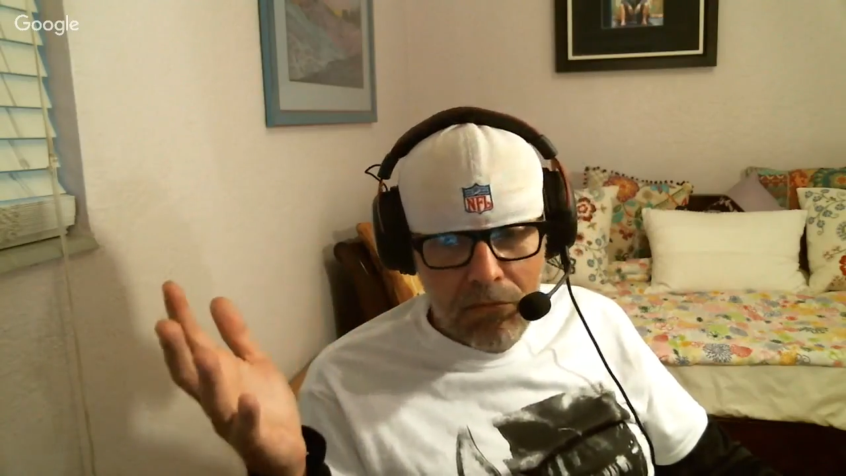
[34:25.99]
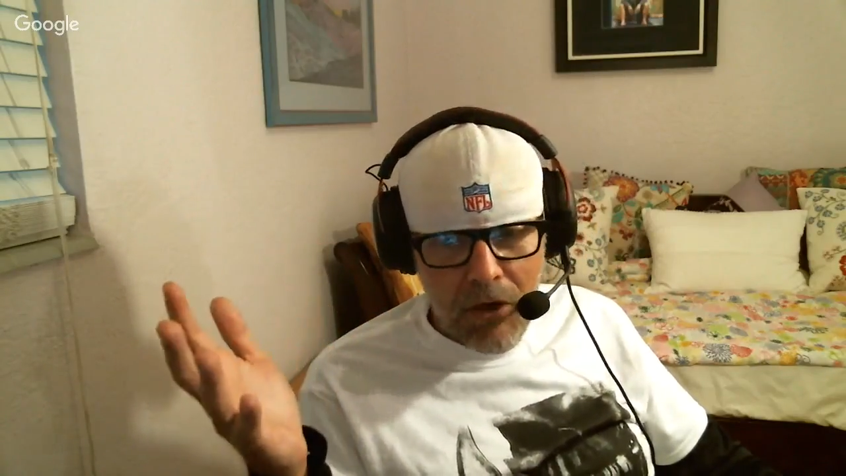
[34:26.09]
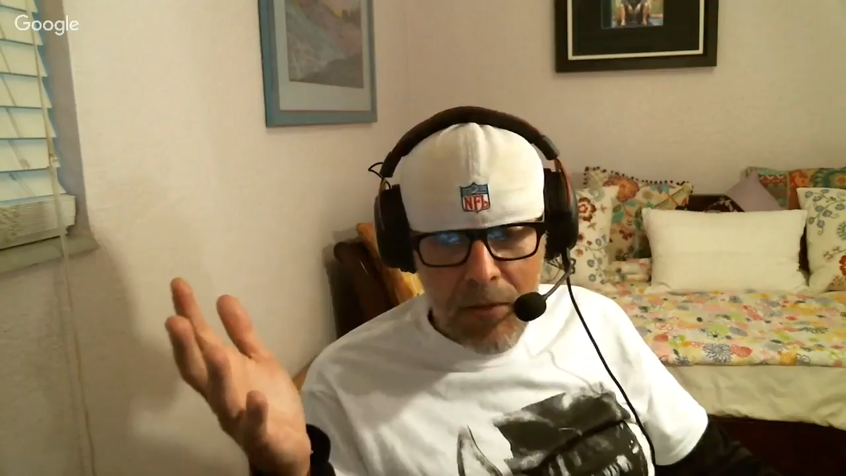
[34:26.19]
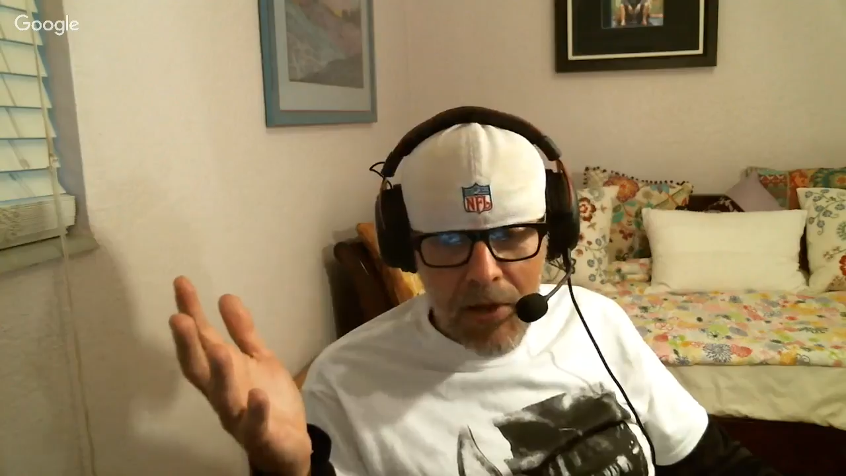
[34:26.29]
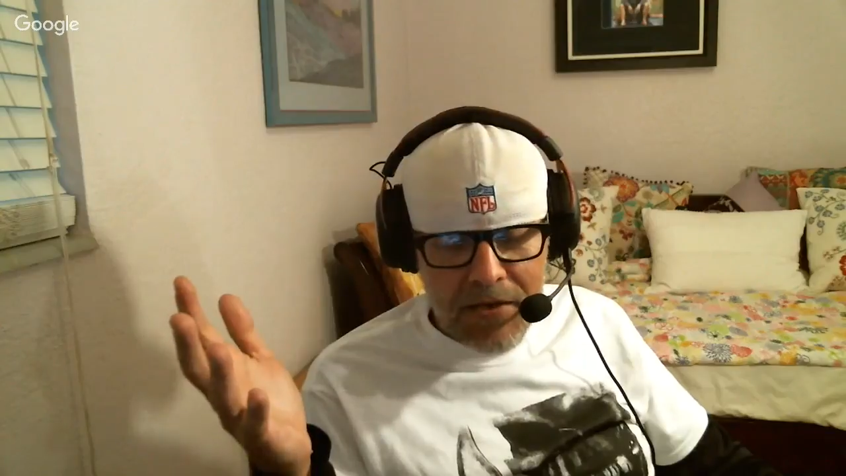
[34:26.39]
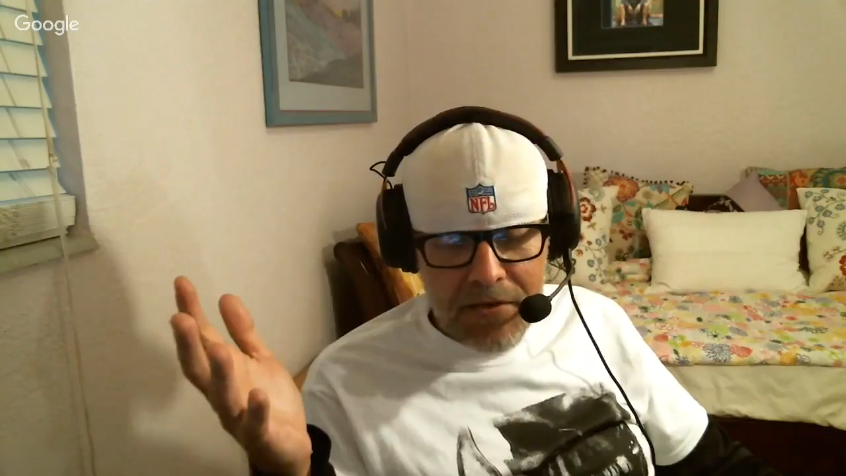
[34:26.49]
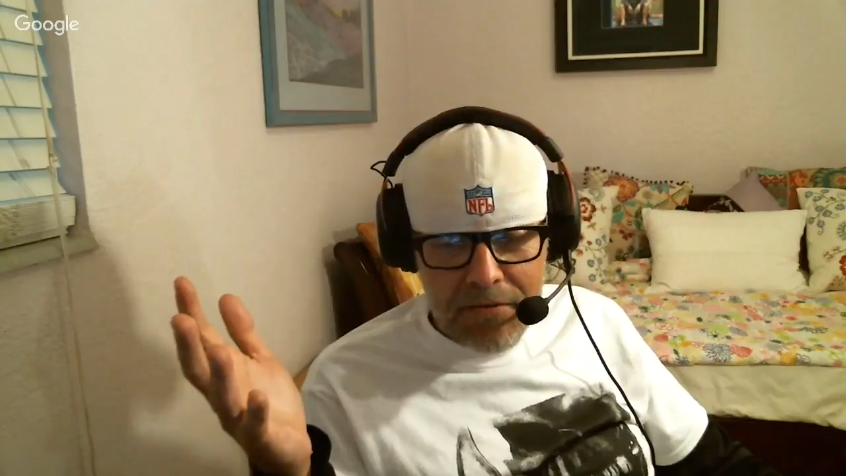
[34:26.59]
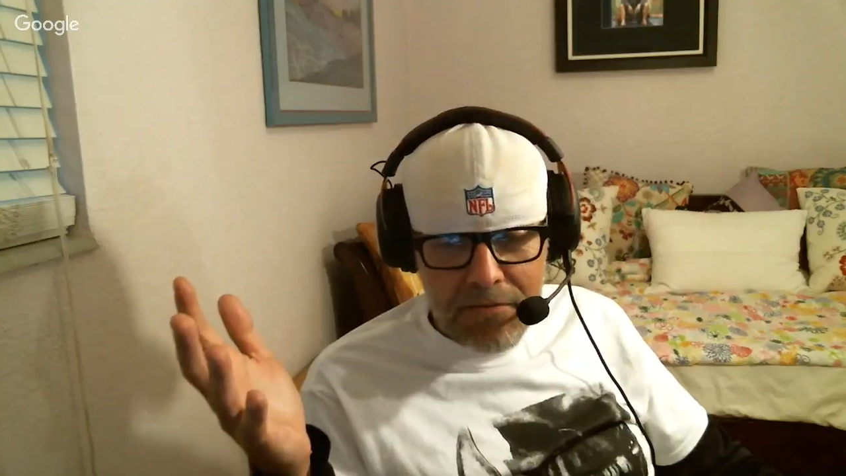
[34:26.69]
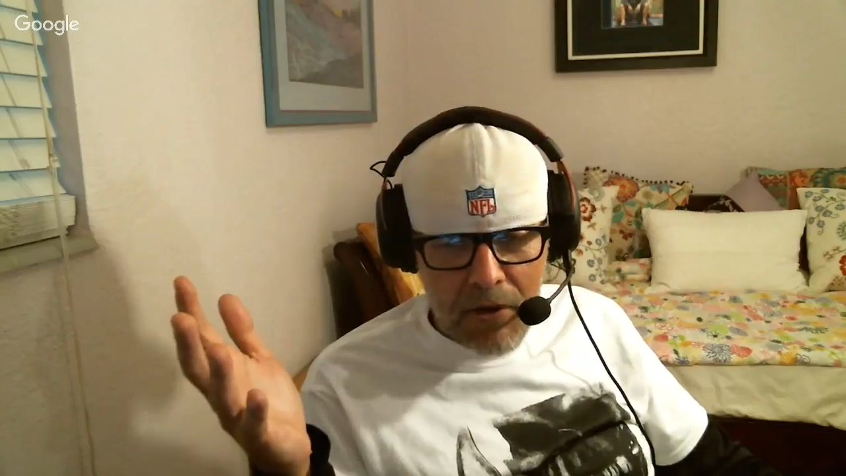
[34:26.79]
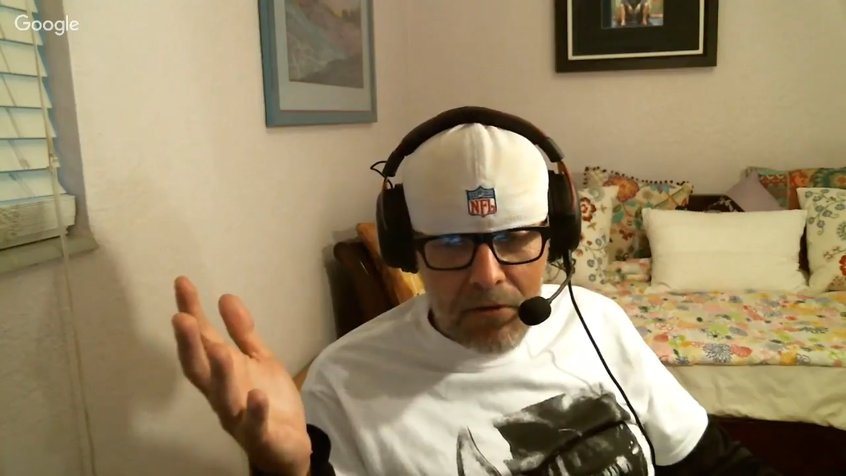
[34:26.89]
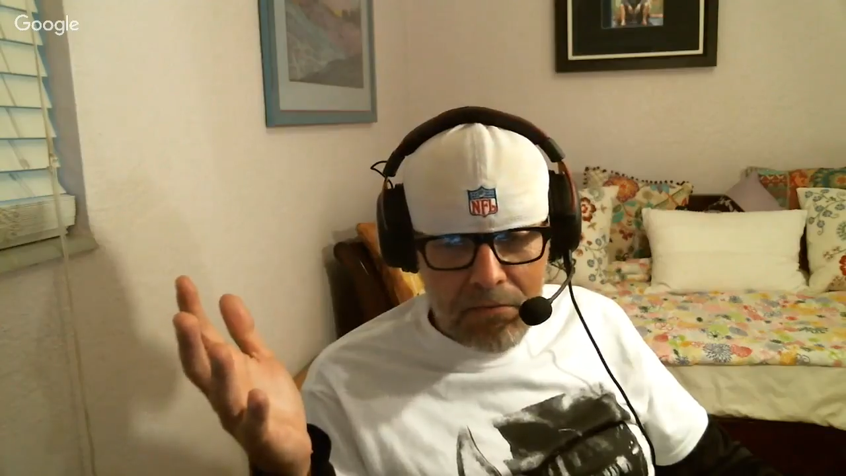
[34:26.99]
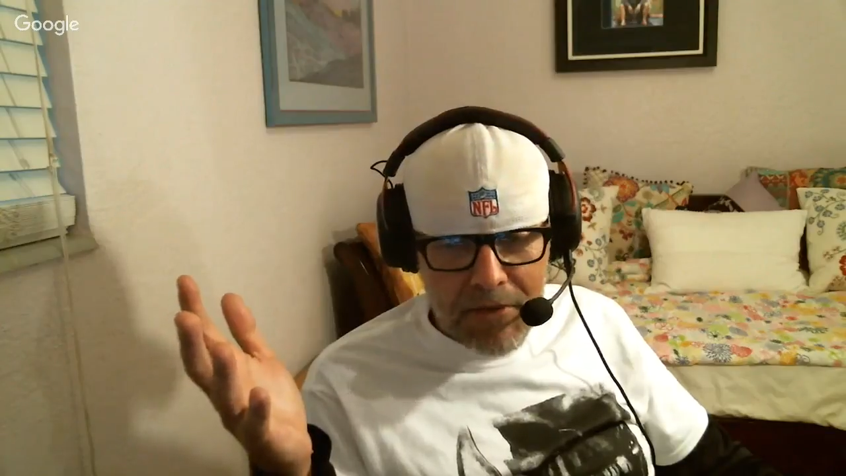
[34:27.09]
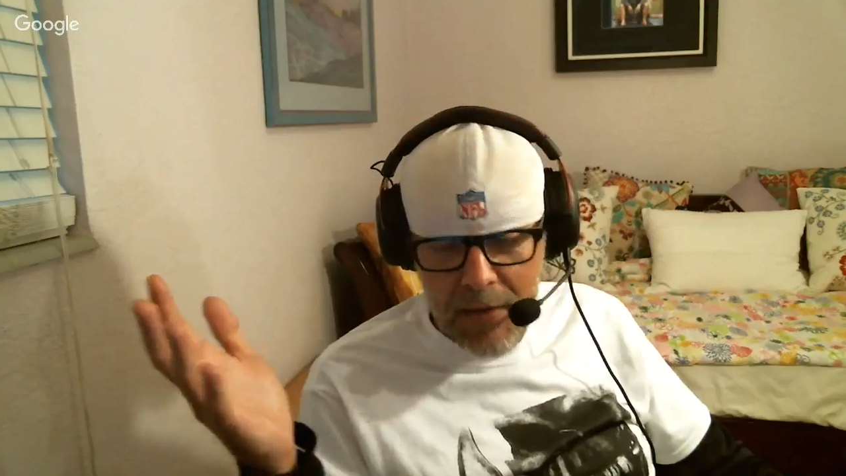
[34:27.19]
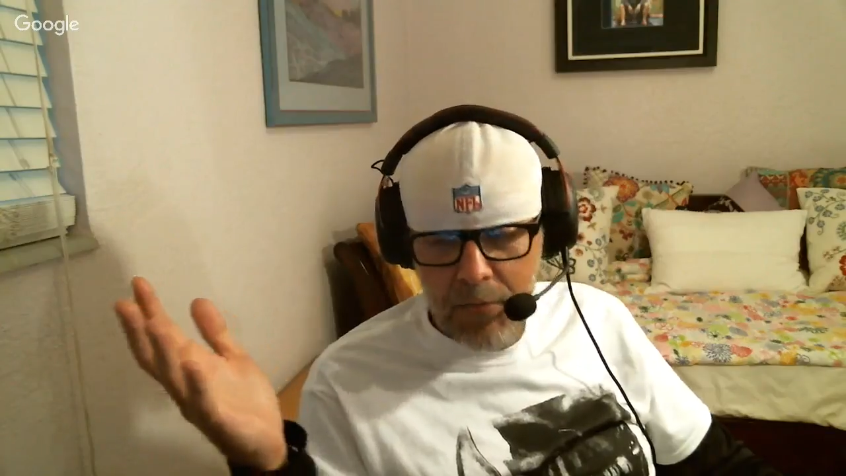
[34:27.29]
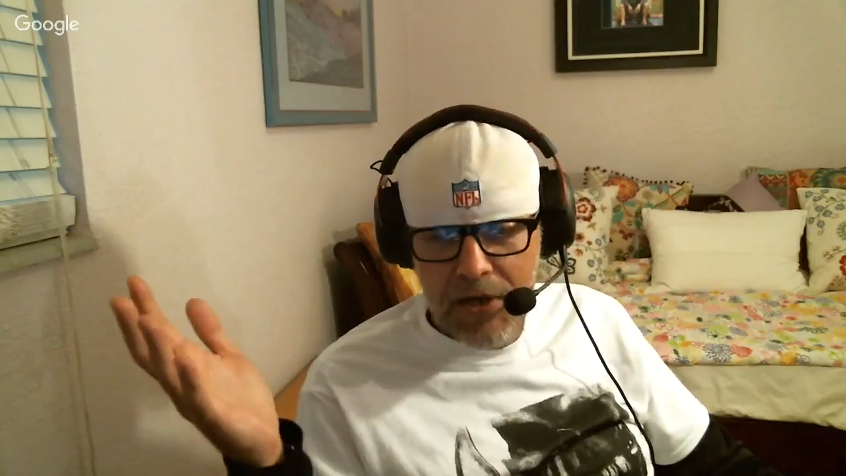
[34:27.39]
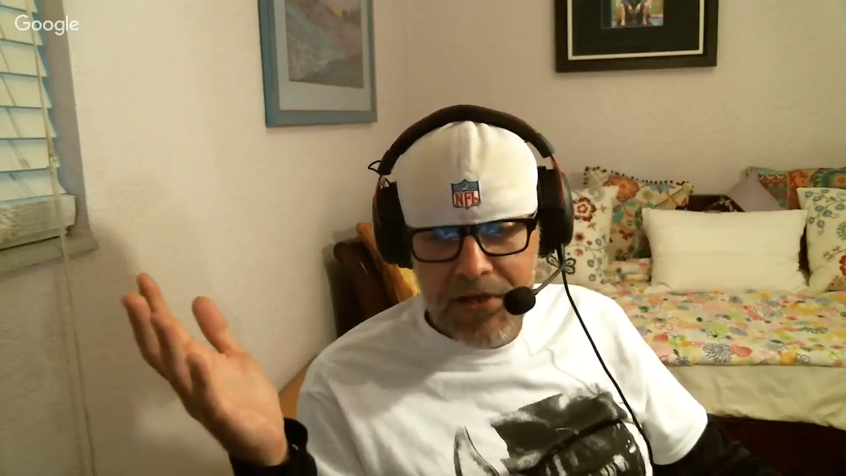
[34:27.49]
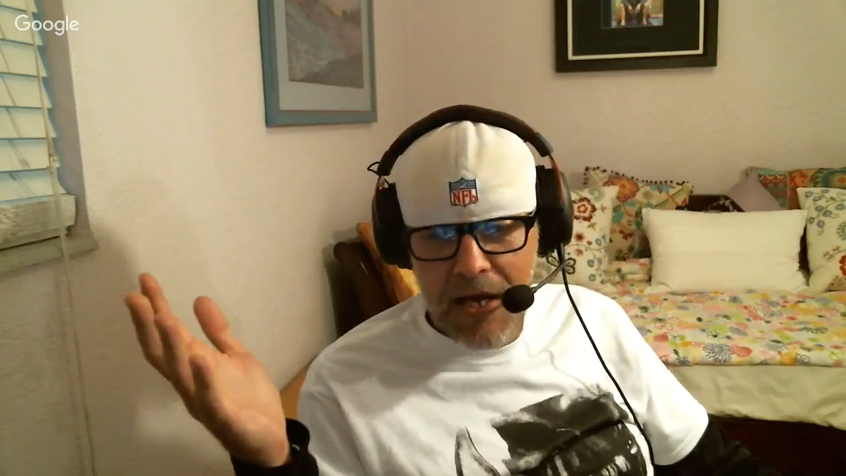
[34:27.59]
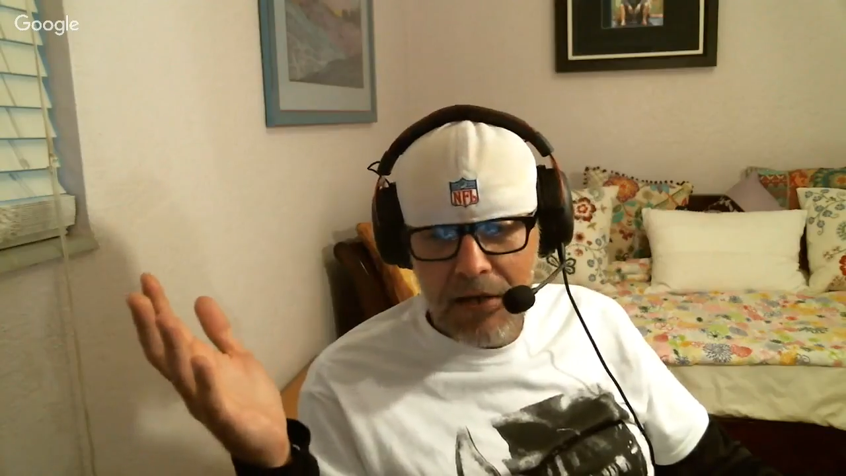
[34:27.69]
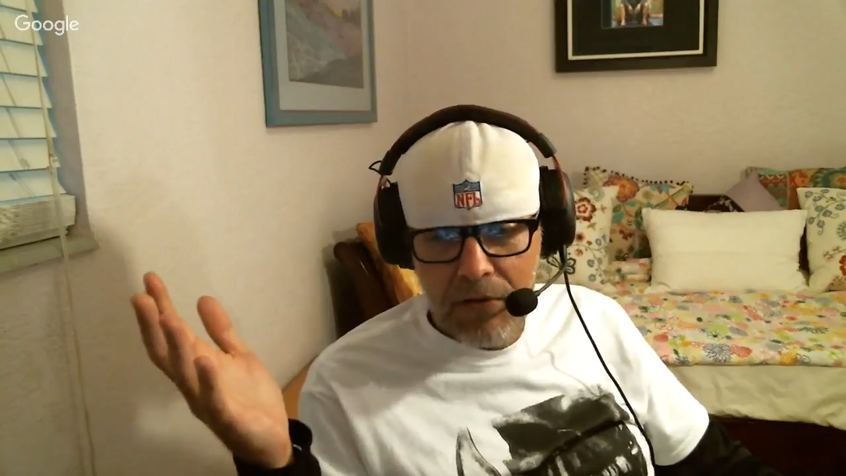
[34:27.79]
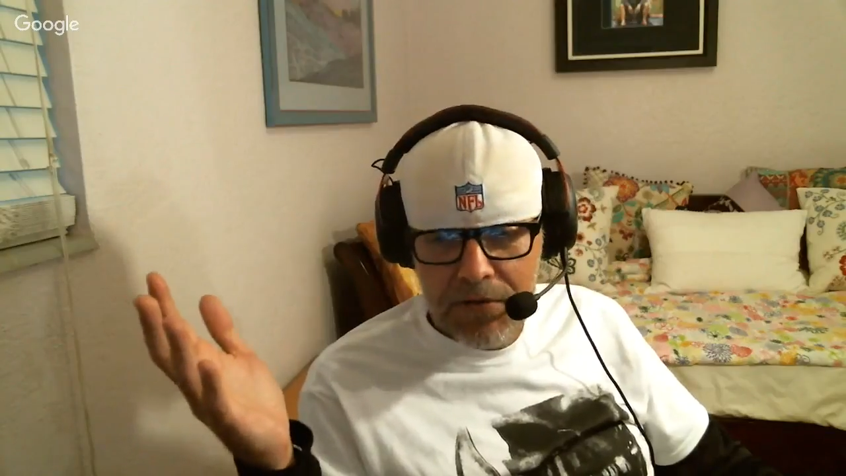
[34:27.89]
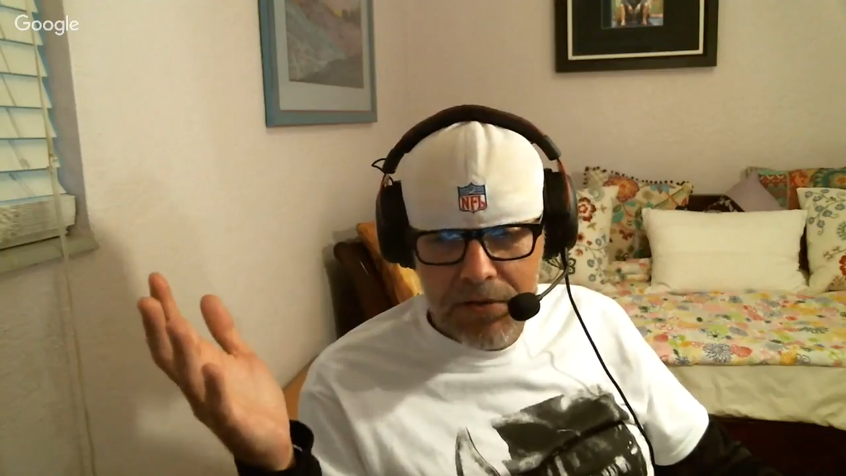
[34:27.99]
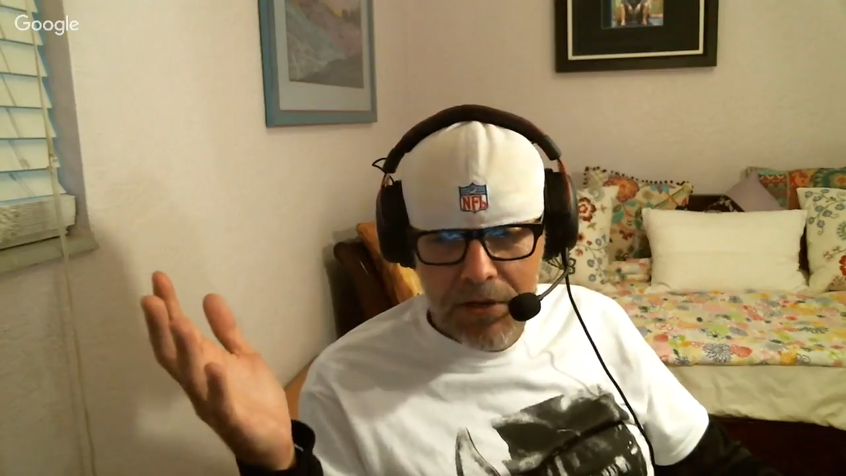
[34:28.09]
running backs can break tackles.